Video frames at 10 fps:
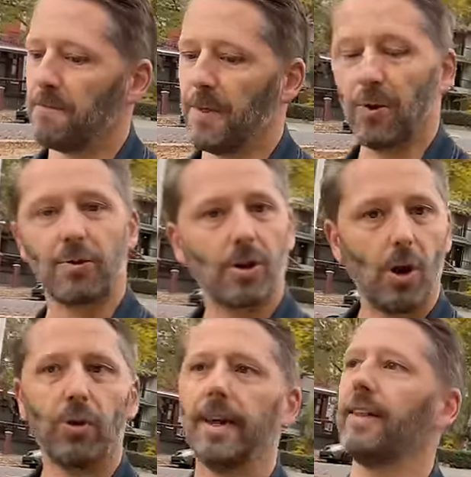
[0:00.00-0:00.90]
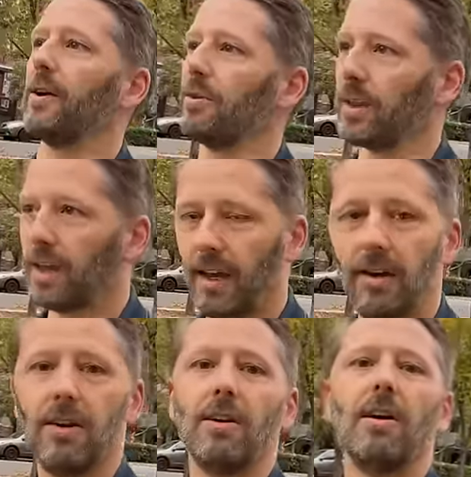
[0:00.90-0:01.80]
there's clothing, there's
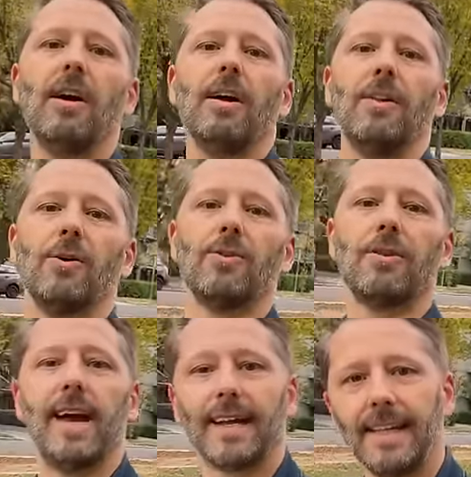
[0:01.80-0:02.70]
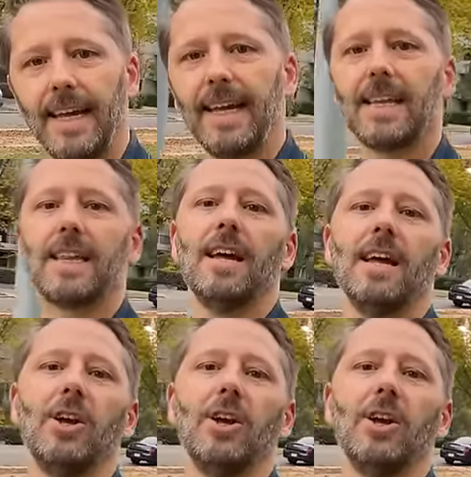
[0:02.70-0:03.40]
gear, there's techniques,